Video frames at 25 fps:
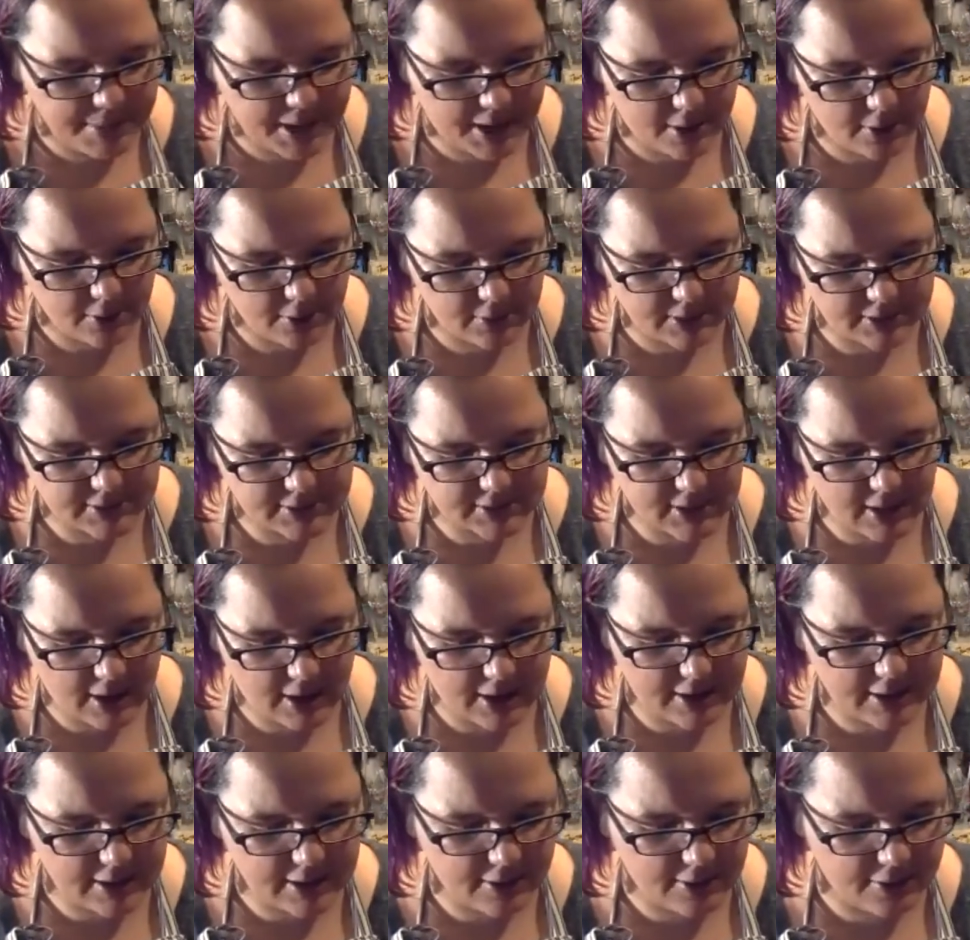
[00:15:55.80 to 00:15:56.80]
out as
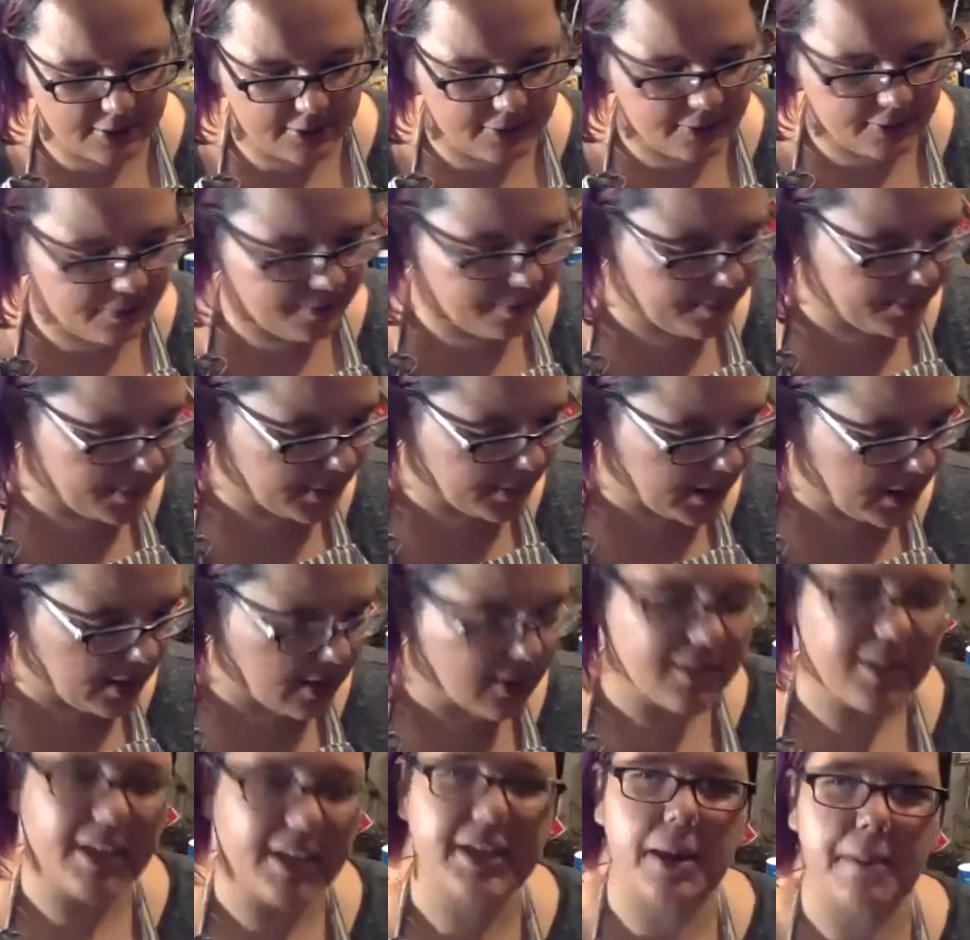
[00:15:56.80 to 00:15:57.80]
kind of
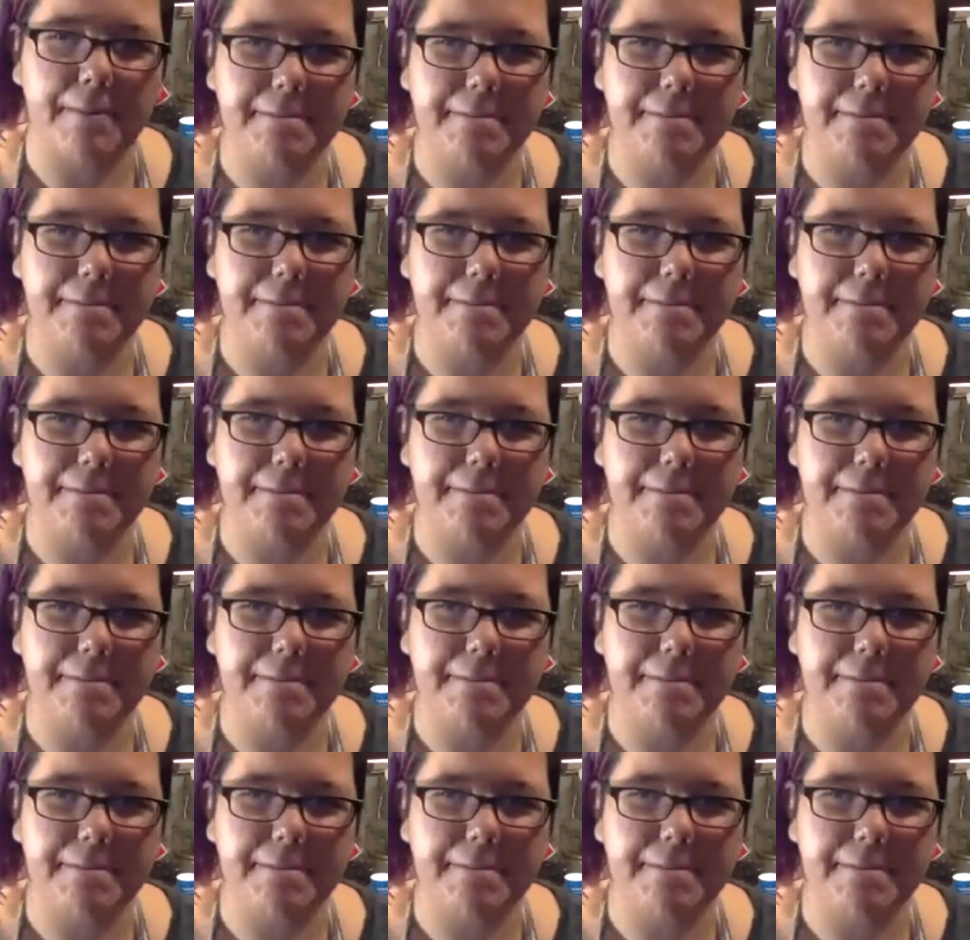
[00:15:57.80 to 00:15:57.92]
like a